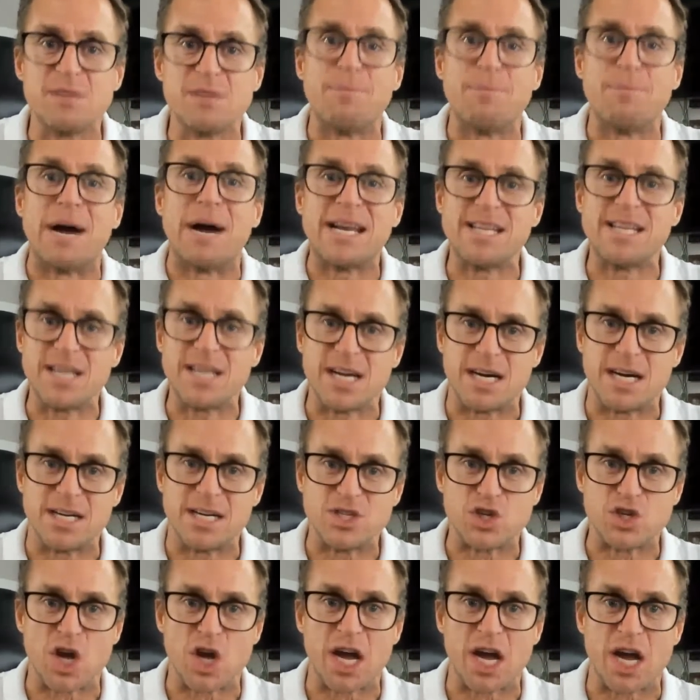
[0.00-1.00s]
binding
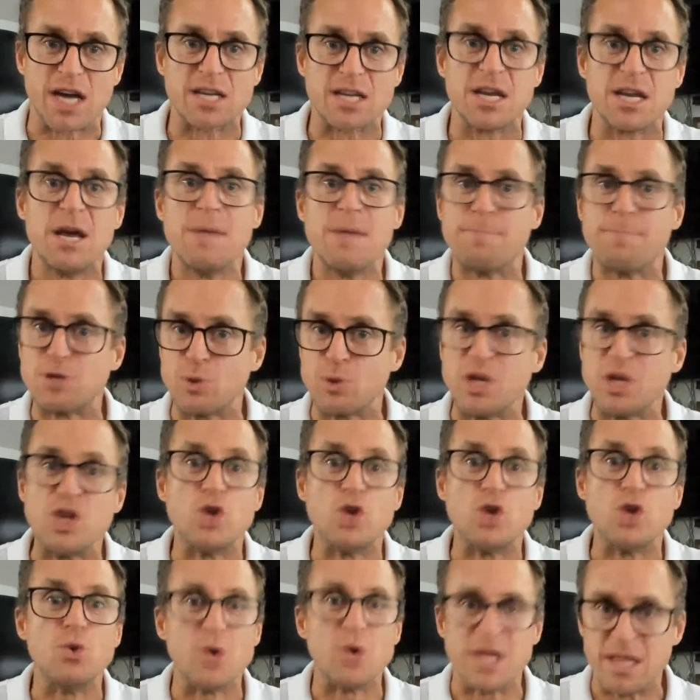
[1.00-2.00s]
contract between
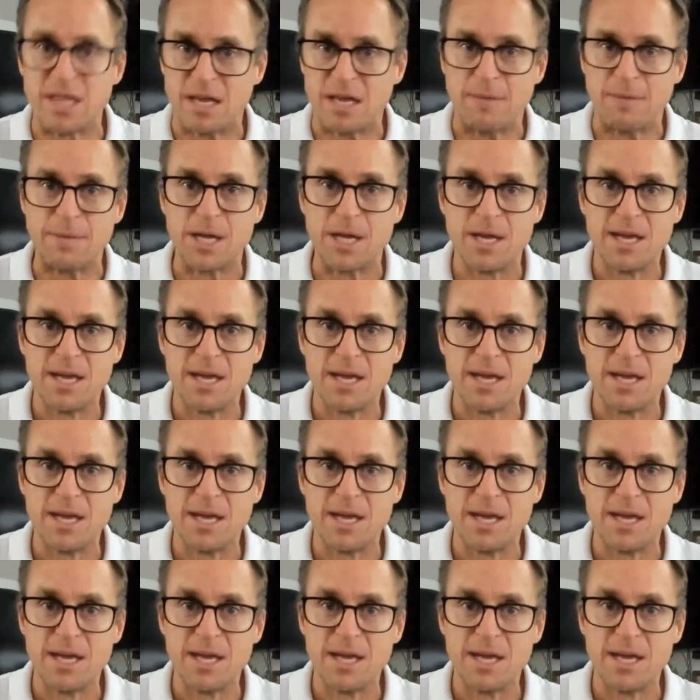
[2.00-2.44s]
you and them.